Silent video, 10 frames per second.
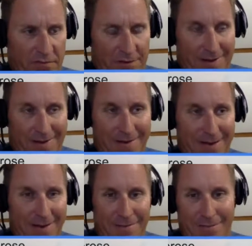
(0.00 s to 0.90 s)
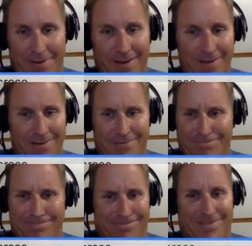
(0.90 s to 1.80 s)
didn't have their kids
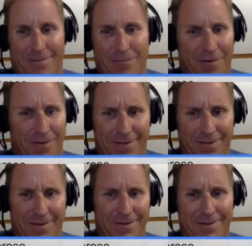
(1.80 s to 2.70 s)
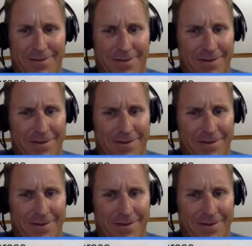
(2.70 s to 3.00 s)
somewhere in there too.